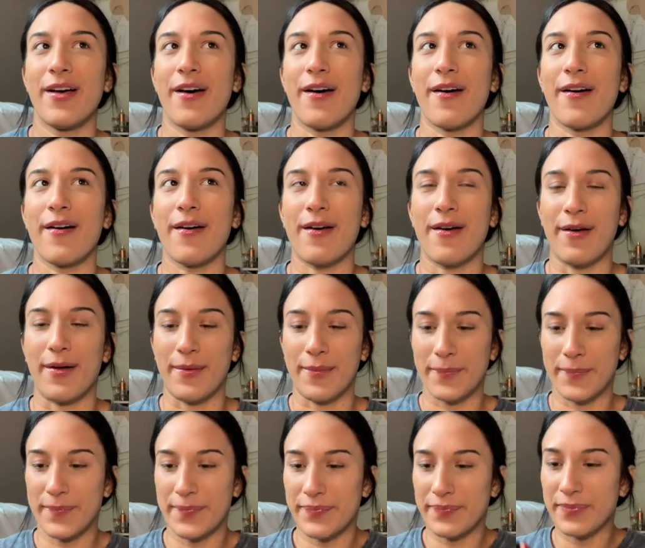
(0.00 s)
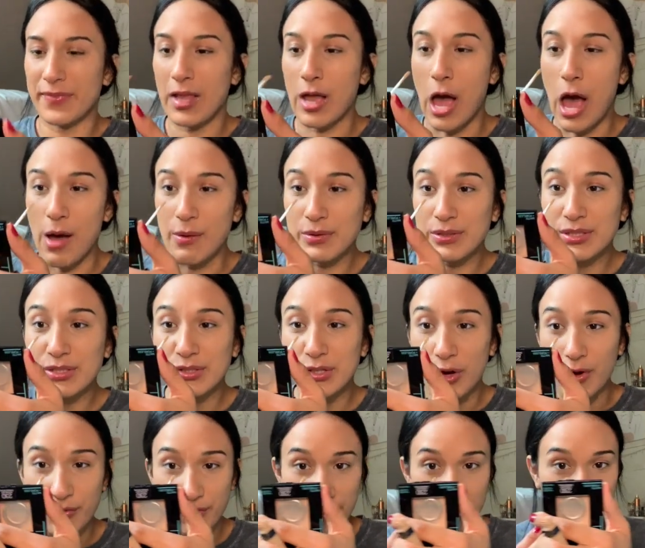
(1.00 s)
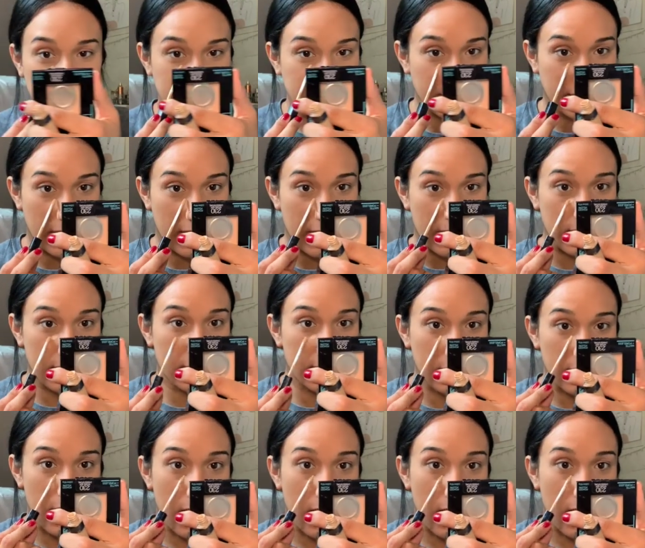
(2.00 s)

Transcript: um I was so freaking scared.